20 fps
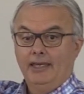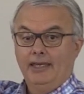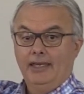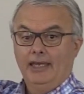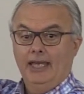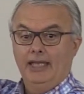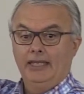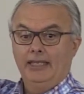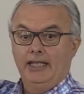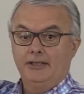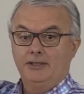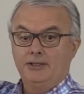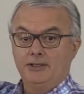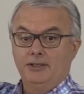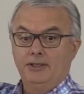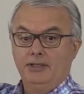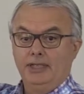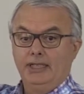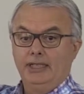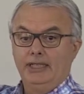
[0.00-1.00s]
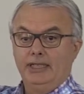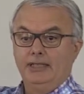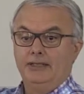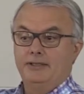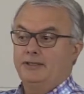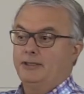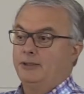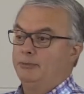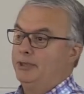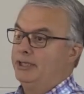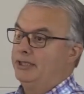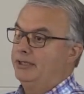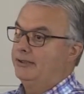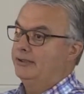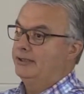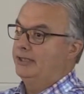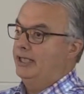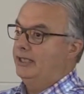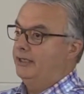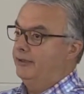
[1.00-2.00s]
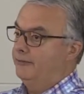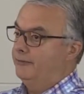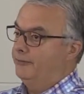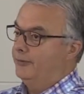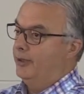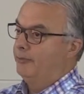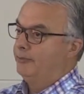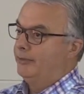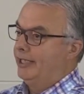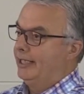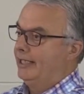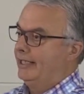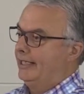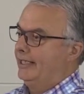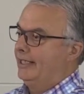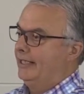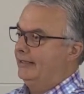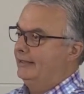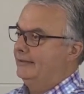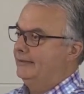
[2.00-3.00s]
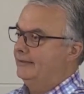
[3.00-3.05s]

And that journey needs to be centred from the heart.